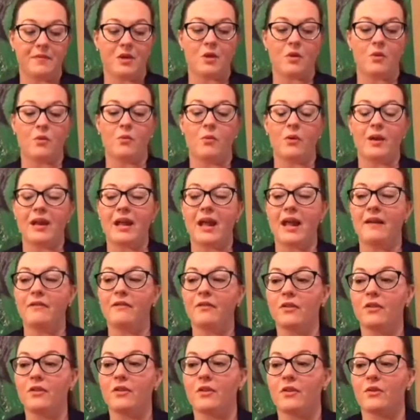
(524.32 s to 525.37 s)

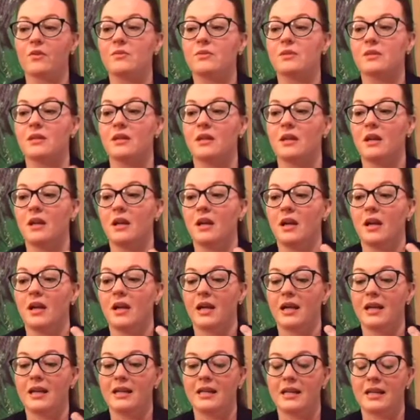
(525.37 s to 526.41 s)
Whatever those
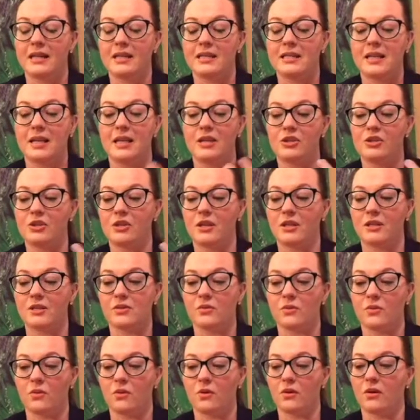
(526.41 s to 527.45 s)
intentions
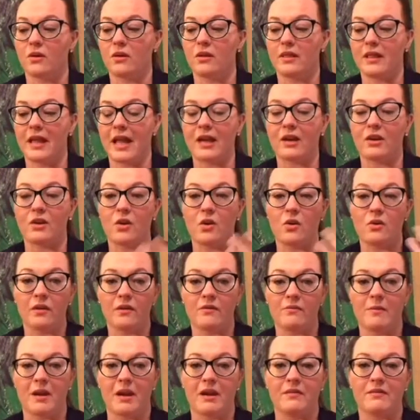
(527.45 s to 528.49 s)
or that goal
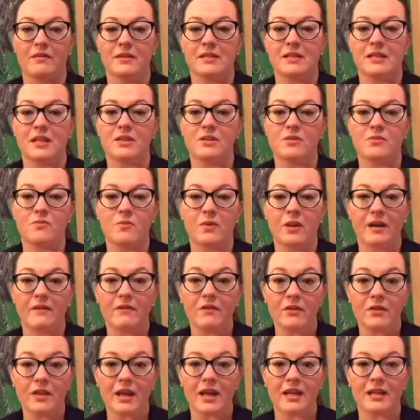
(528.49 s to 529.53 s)
of manifestation,
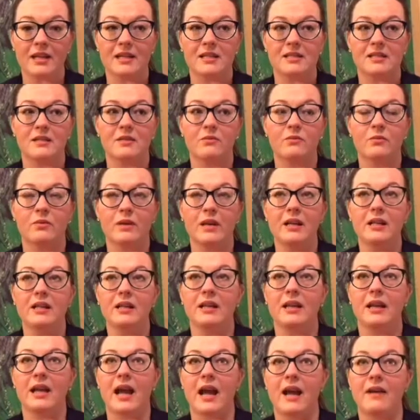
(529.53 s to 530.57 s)
whatever that is,
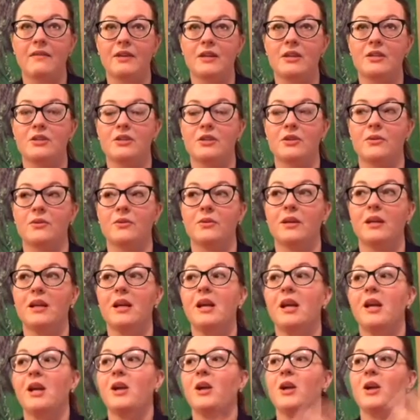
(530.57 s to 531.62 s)
really having to
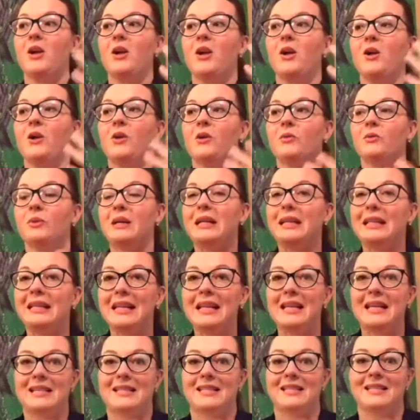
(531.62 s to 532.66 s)

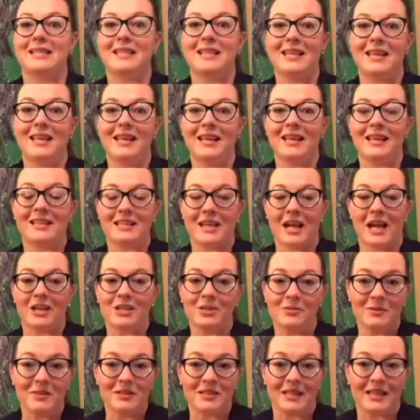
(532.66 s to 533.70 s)
release the
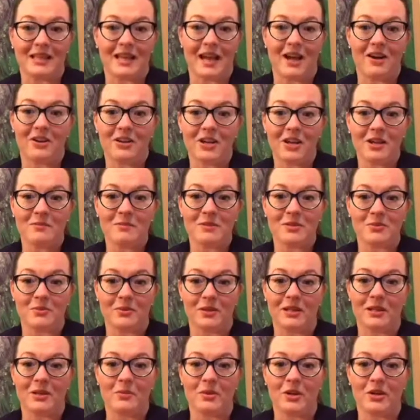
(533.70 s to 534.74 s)
attachment to the outcome is
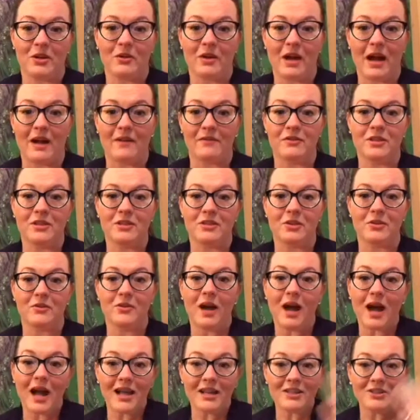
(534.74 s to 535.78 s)
really what you have to do.
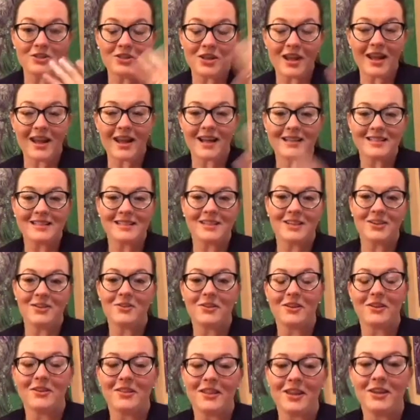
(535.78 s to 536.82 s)
Hi, Jay, I see you
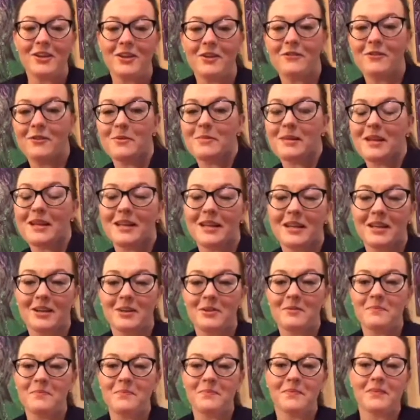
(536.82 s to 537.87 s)
there. Thank you for being
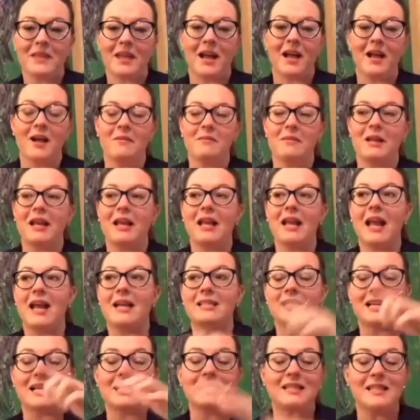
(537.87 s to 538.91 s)
here. And as
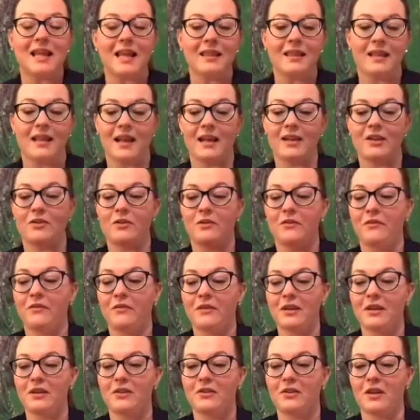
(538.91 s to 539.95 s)
I said that, I could
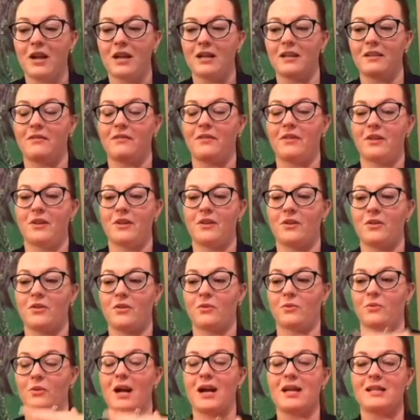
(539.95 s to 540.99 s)
feel kind of the
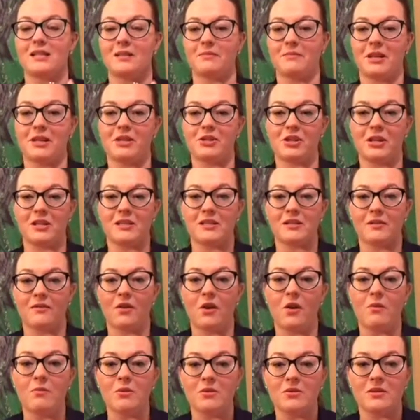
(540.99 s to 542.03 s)
rise in my chest of
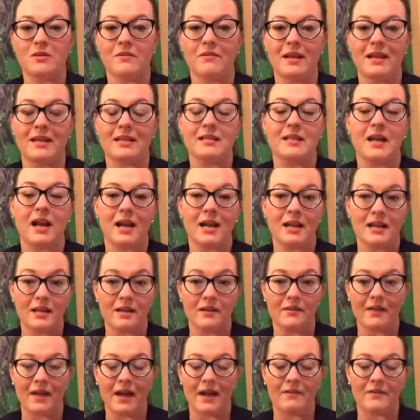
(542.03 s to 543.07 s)
almost of anxiety
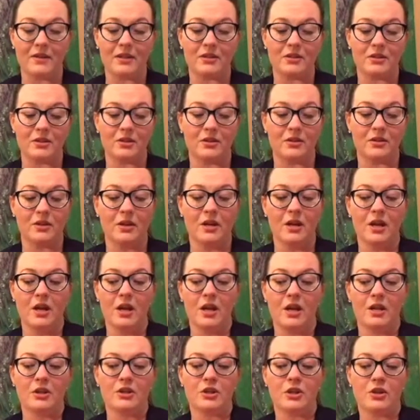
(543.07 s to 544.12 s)
of having to
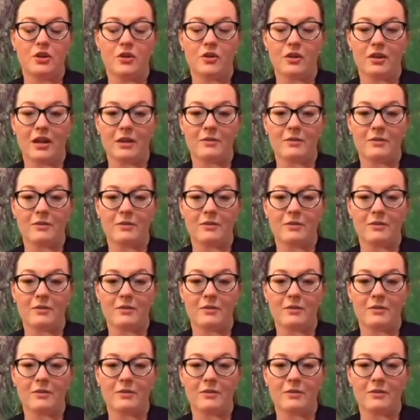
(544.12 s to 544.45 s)
know that